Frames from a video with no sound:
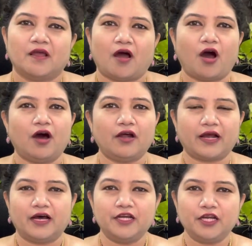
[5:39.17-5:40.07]
or
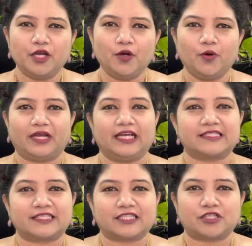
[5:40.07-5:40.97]
a new
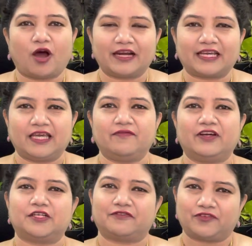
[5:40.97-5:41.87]
historic
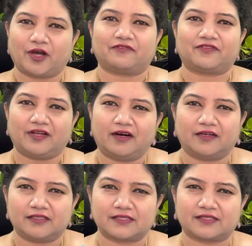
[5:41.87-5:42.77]
event, if you have
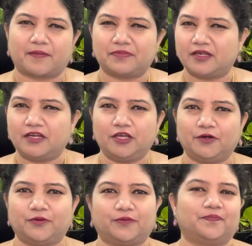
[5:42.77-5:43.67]
learned something
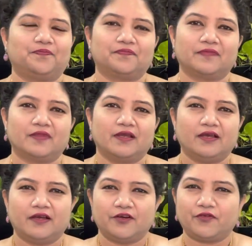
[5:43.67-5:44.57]
new,
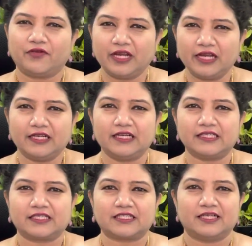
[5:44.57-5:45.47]
read
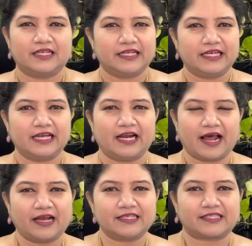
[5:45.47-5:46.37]
it in a
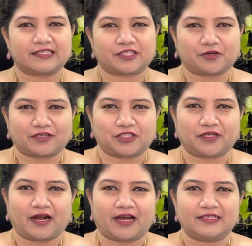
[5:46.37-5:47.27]
nice,
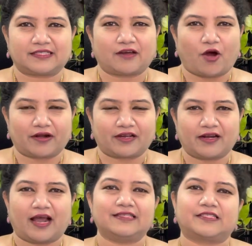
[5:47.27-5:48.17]
structurized,
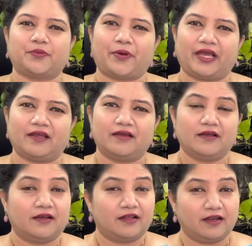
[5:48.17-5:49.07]
organized way.
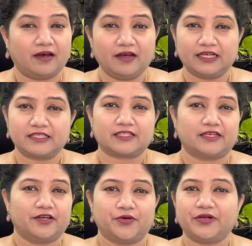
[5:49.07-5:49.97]
Learn it,
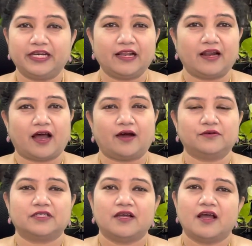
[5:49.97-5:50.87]
read
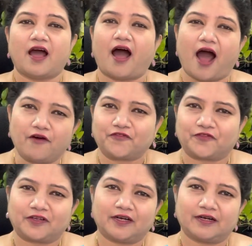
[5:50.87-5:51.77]
aloud.
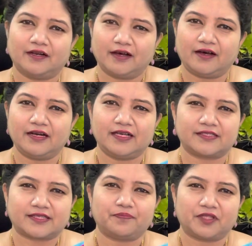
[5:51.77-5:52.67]
After learning
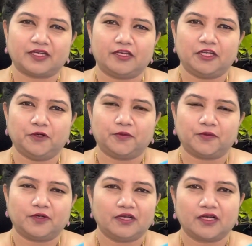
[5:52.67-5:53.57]
something new,
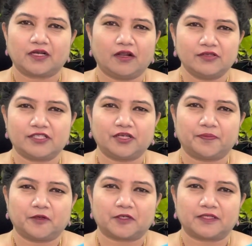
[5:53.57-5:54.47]
close your
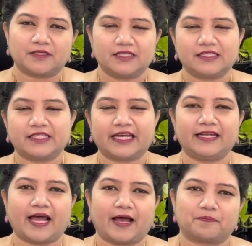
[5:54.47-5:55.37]
book, take a
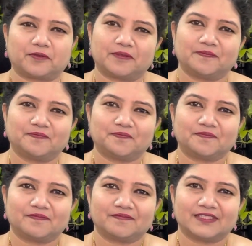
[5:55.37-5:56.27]
nap,
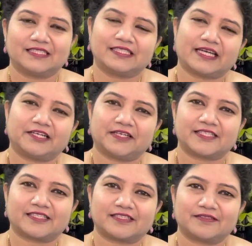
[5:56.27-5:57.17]
take
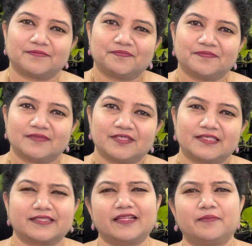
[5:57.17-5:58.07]
rest,
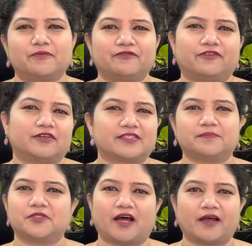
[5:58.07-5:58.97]
sleep for some
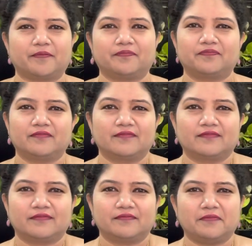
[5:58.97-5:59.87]
time.
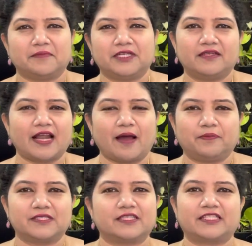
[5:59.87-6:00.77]
Maybe nap
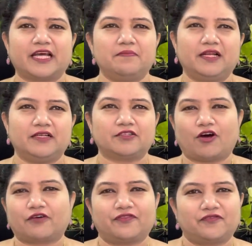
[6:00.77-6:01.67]
is a 10-minute
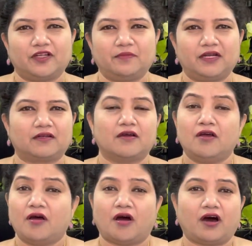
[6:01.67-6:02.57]
or 15-minute
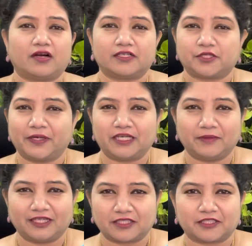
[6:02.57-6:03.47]
or
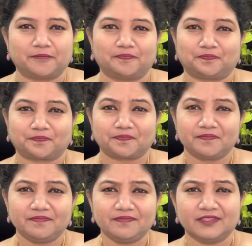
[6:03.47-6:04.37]
20-minute
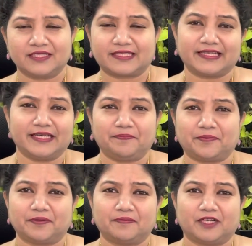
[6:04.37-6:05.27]
sleep,
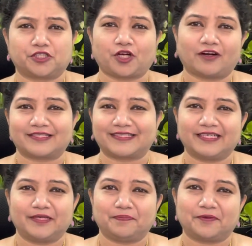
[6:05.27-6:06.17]
a short
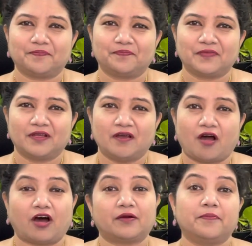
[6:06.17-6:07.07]
sleep.
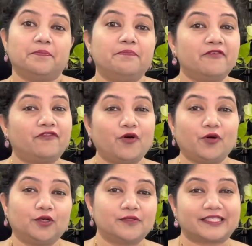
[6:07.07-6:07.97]
Or before
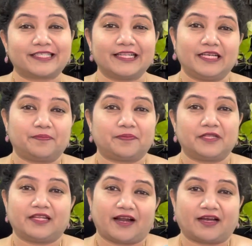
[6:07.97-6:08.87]
you sleep in
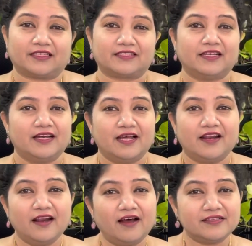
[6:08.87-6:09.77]
the night,
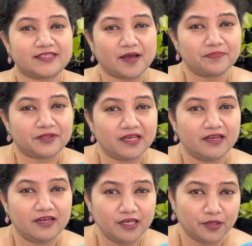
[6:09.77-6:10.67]
learn
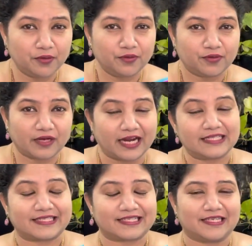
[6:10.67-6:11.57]
something new and
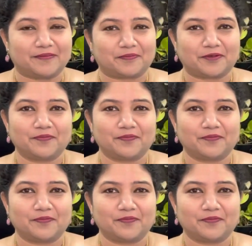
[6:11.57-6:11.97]
sleep.